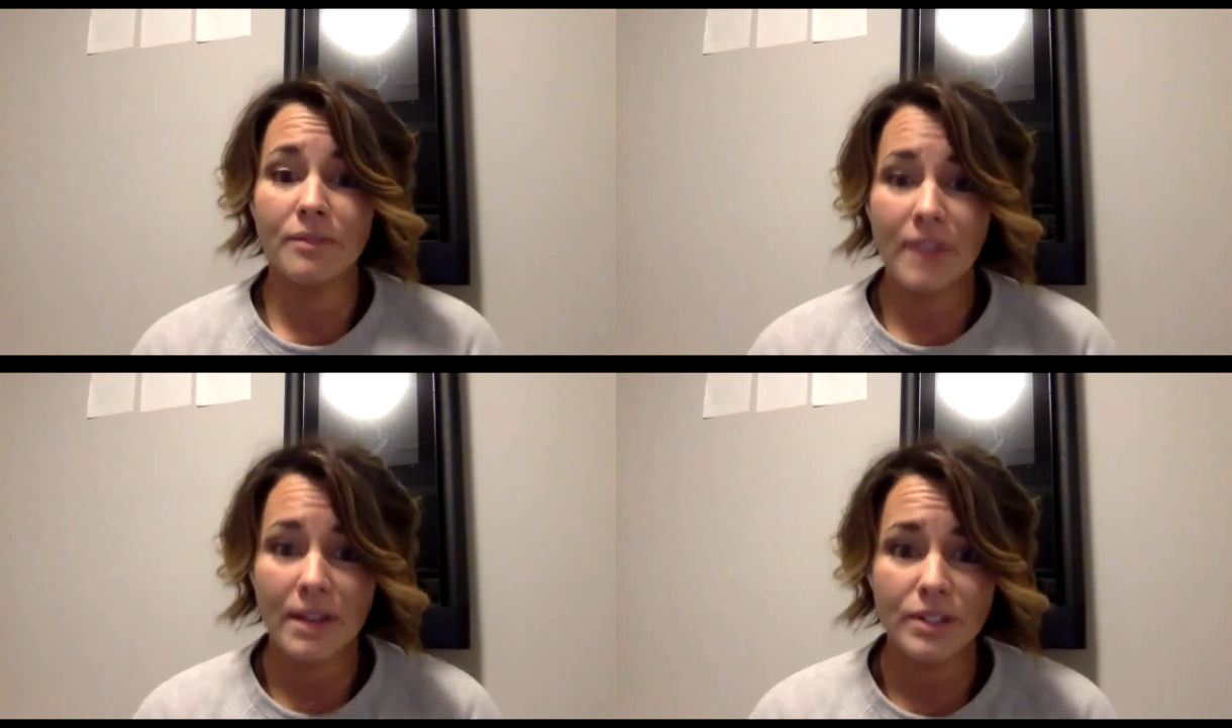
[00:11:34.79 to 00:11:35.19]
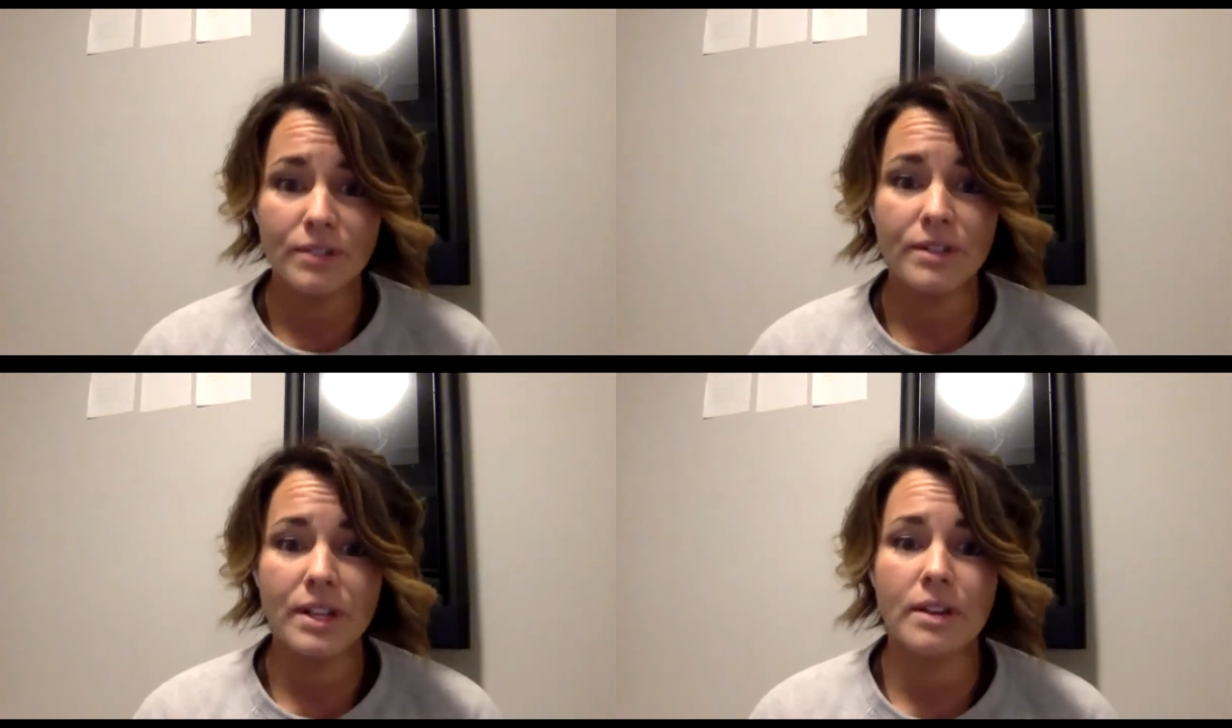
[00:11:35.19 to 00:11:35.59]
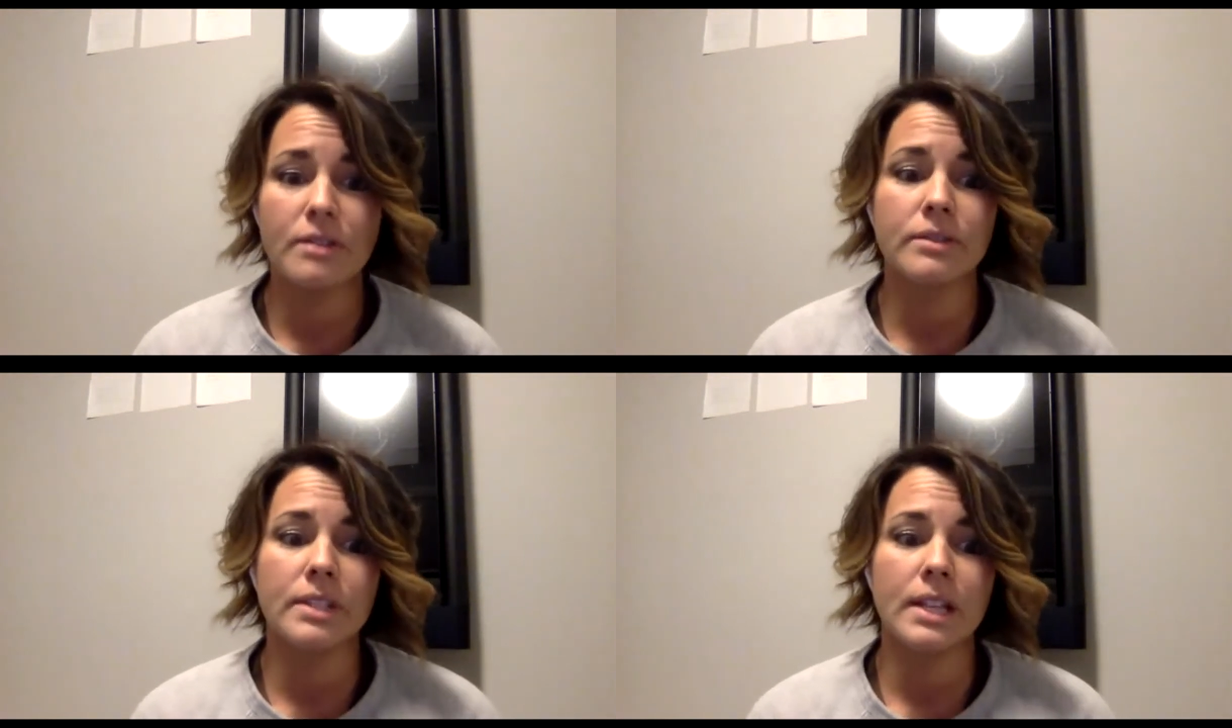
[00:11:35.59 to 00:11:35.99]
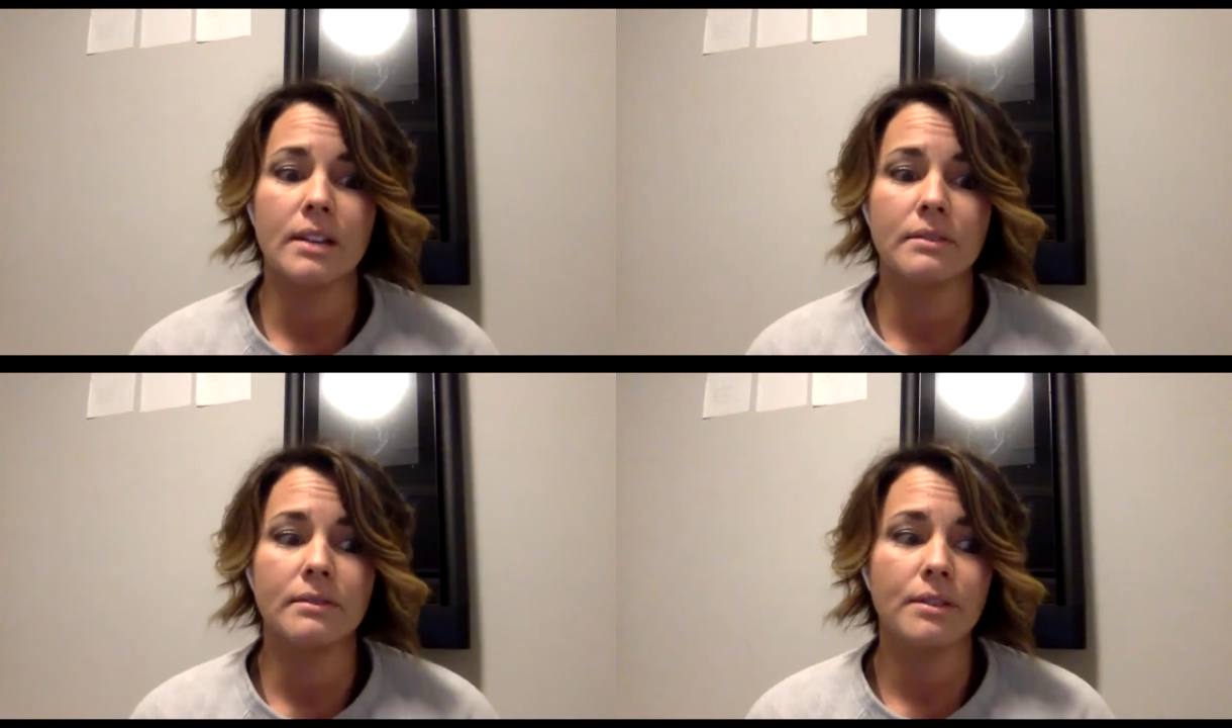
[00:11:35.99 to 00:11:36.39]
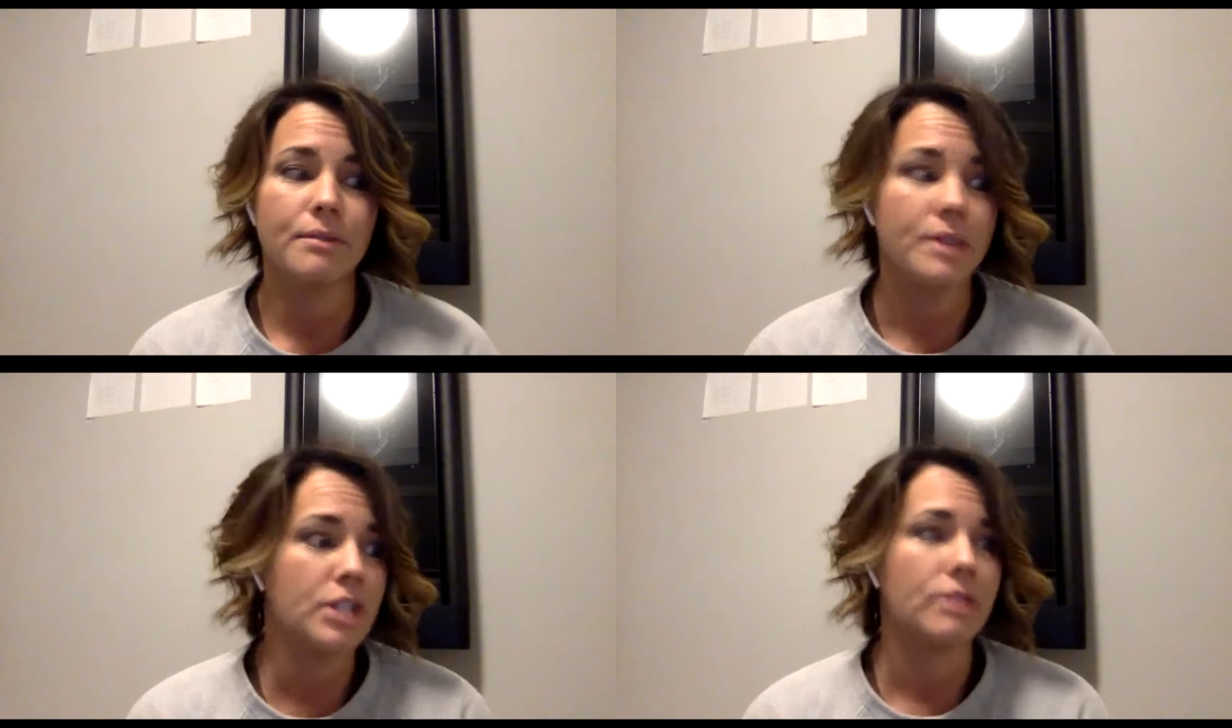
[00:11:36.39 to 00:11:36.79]
5 studios and
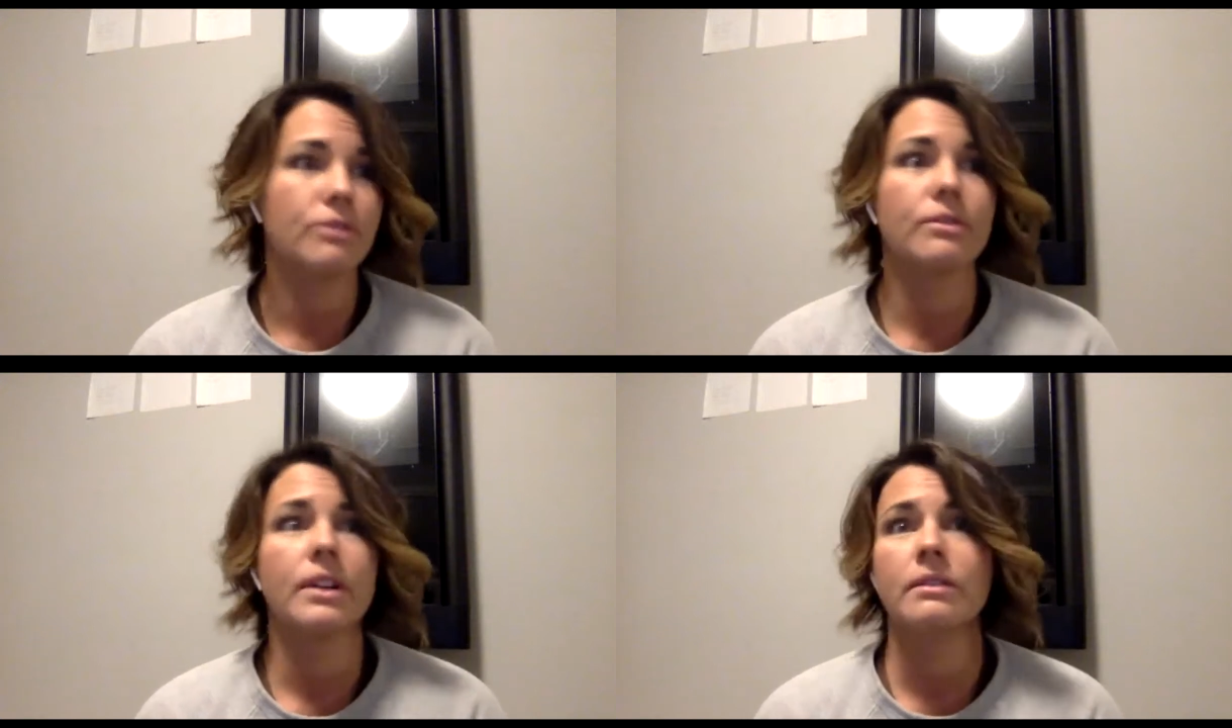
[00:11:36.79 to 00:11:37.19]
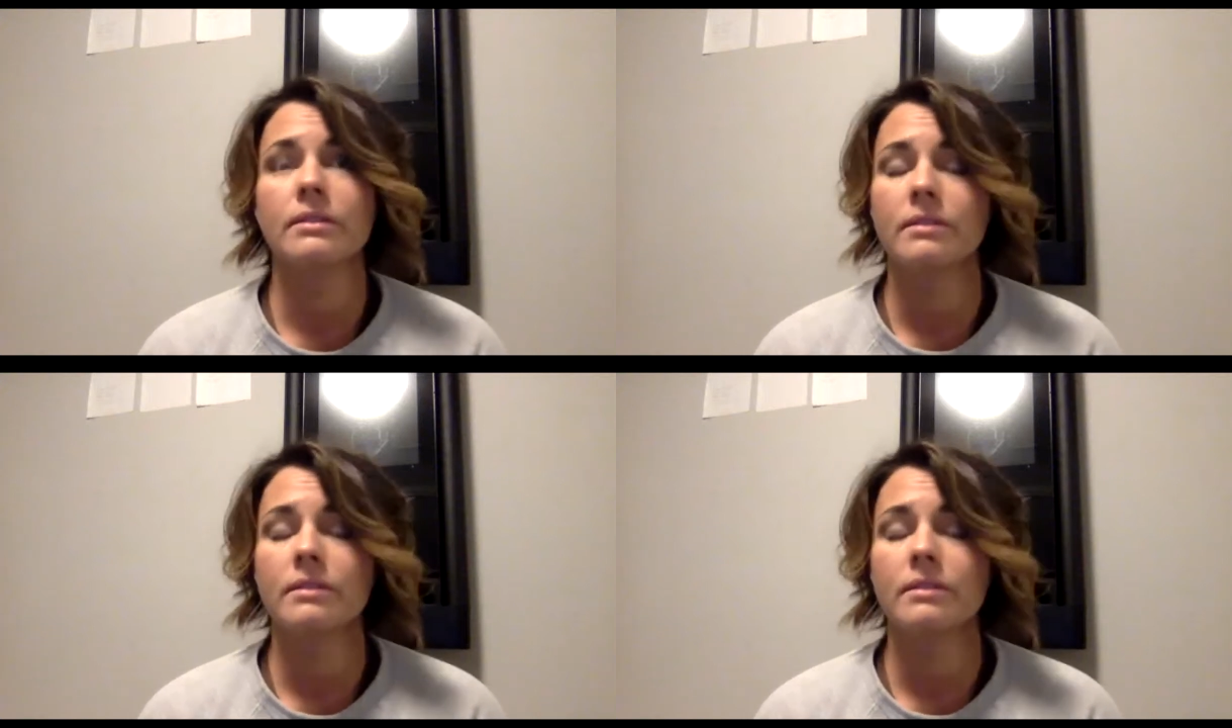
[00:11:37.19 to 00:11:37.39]
3 children,